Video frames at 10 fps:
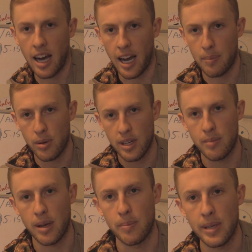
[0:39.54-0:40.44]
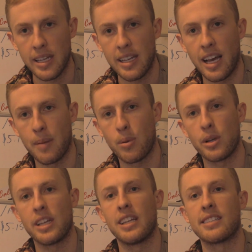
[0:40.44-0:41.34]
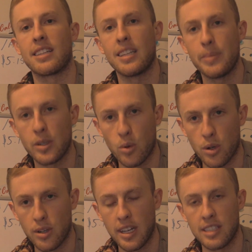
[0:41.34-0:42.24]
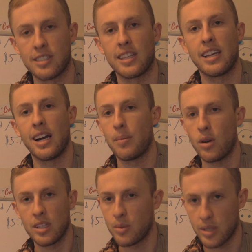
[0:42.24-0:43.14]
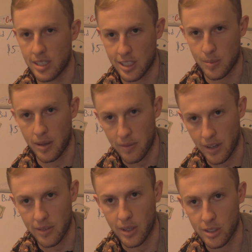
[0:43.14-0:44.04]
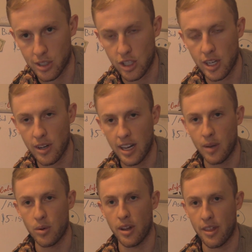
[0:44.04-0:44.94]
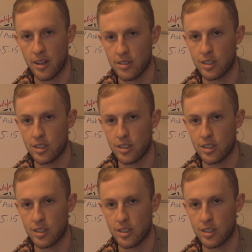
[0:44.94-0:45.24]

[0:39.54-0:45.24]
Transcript: I put in my bid, I put it in as a limit order and say I'm only willing to spend $5 a share and I want 1,000